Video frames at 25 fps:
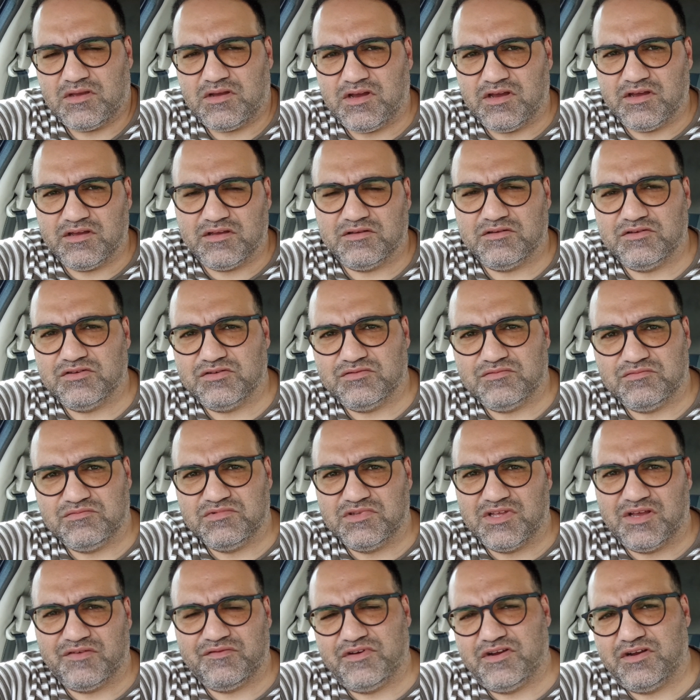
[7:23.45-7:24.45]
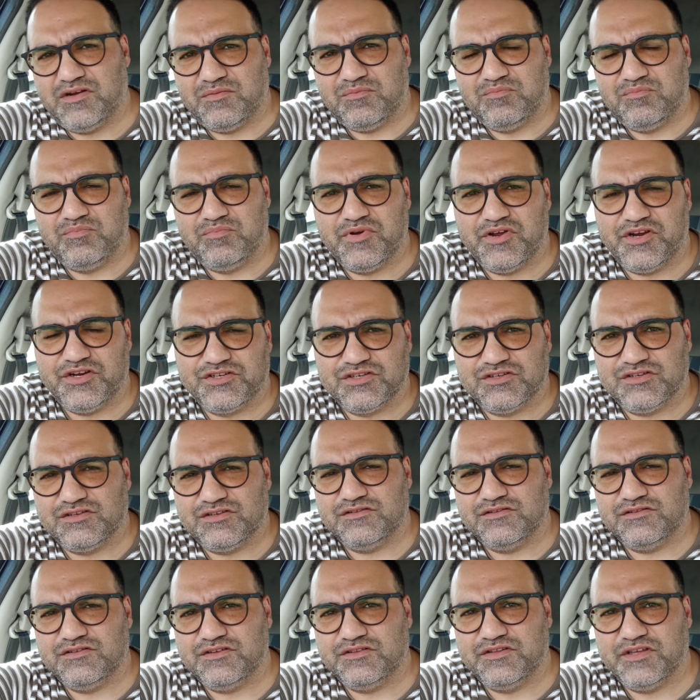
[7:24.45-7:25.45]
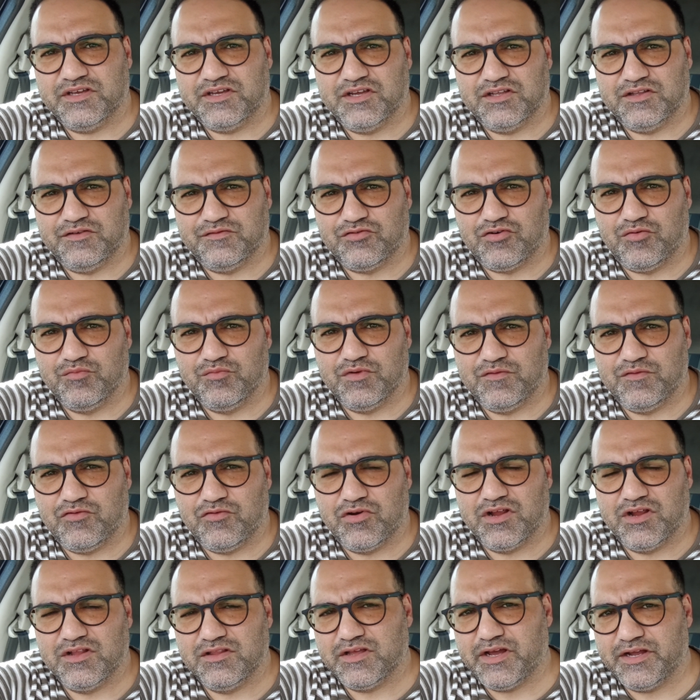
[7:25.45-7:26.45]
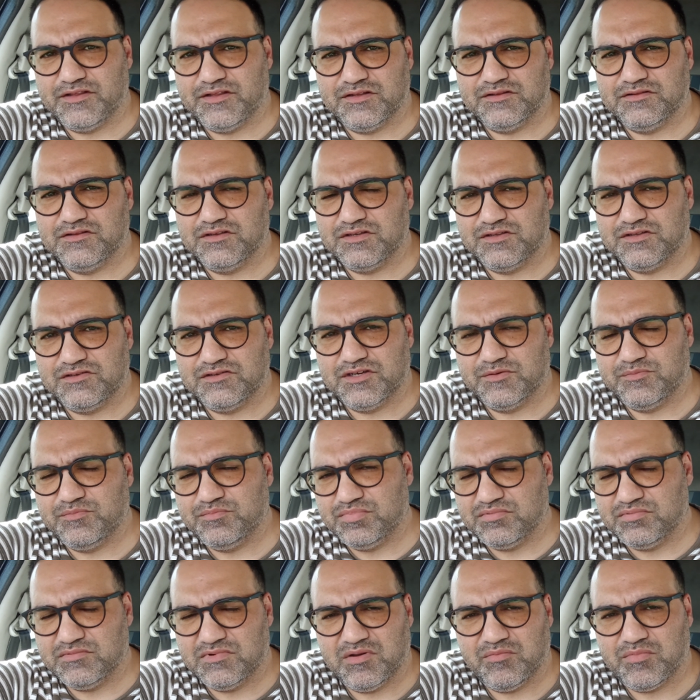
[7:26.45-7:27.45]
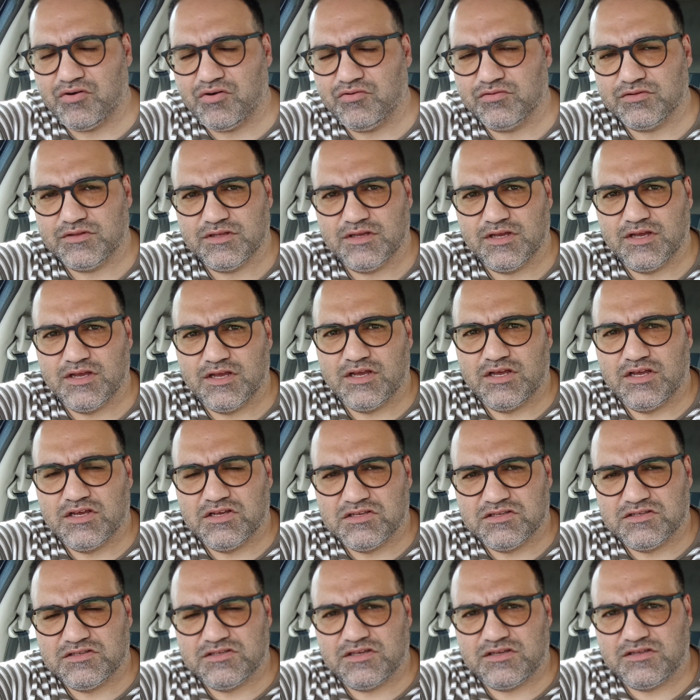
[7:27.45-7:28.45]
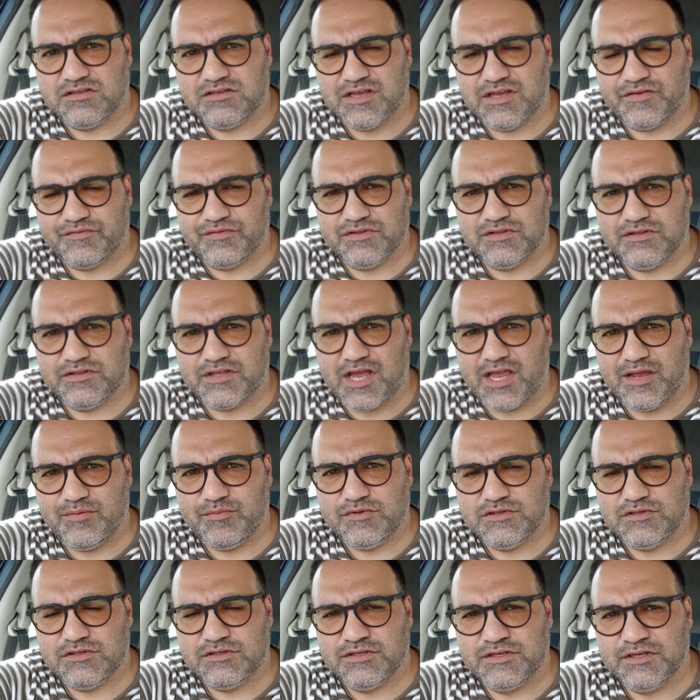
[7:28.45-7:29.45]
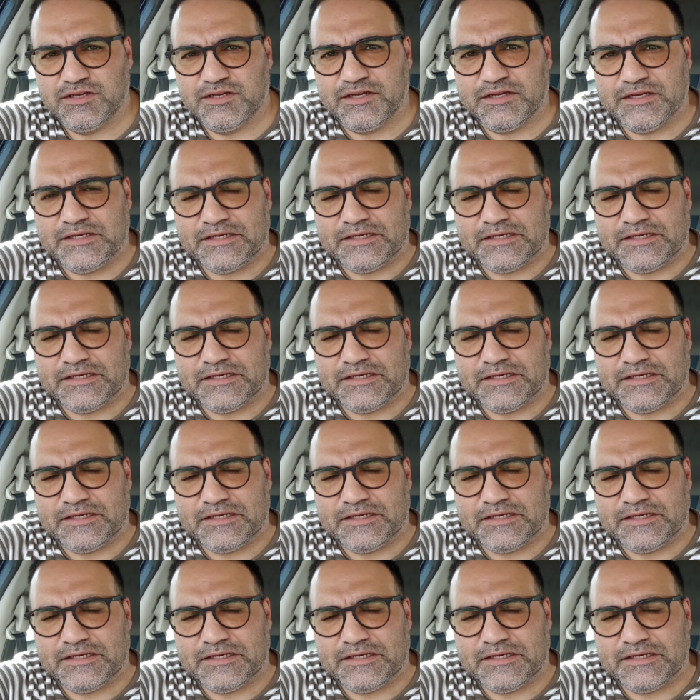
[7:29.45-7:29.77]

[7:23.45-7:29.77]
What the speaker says: I never purchased the ticket from before, and I did this trip about 6-7 times.